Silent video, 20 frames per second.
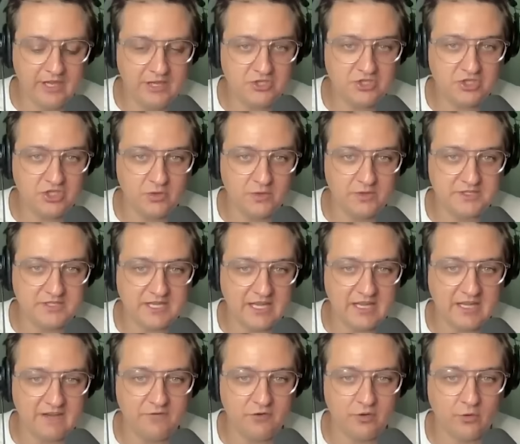issue is
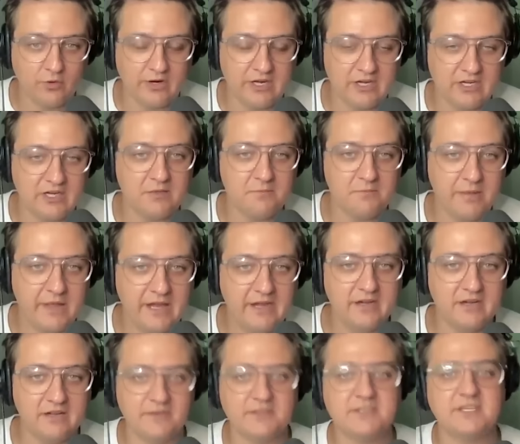that if you're in
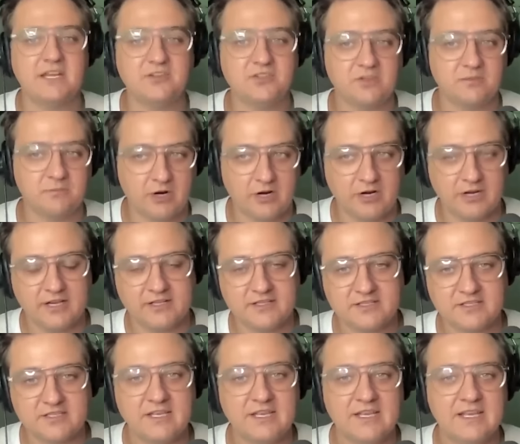competitive attention
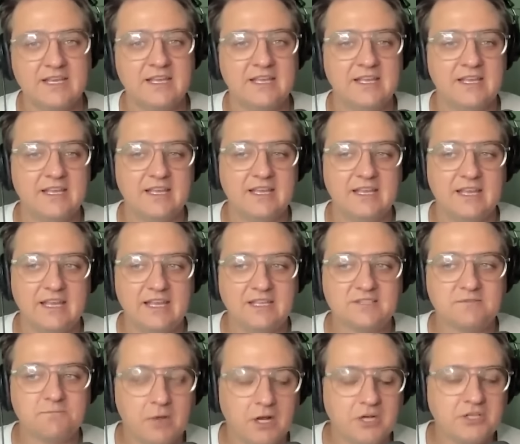markets,
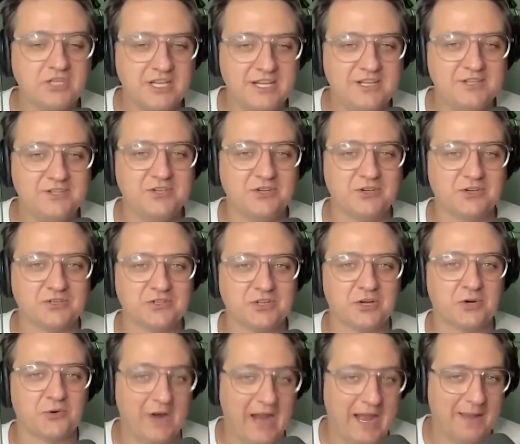it's much easier
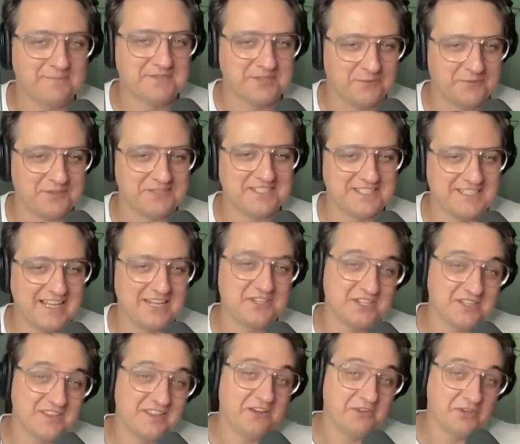to grab someone's
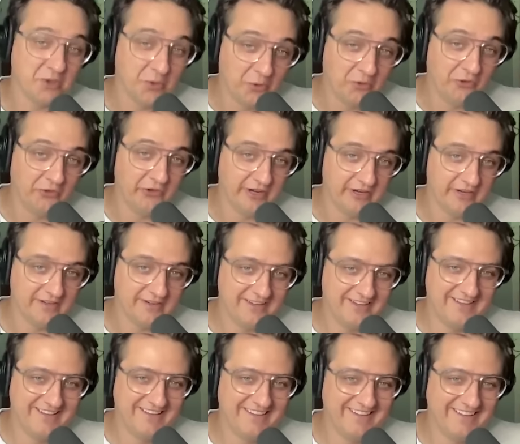attention than to hold it.
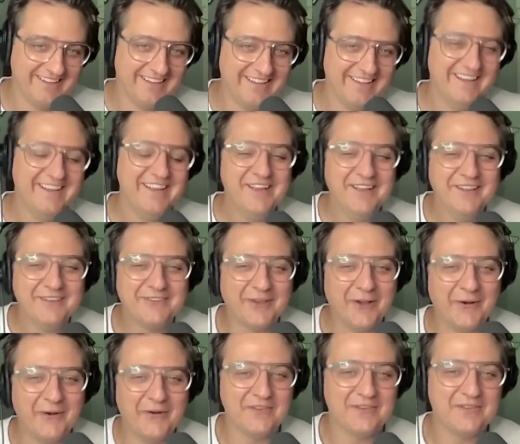
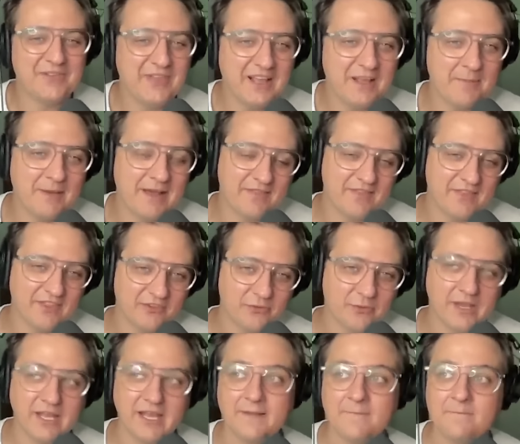So think about it this
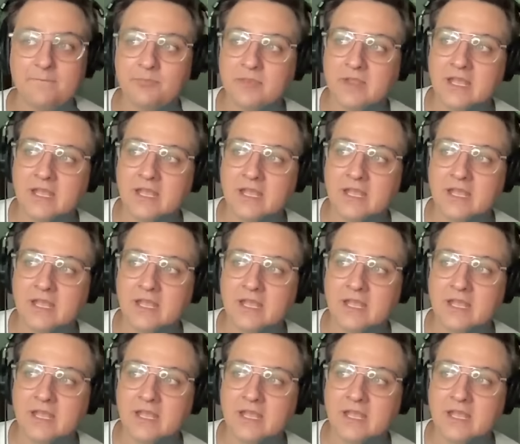way.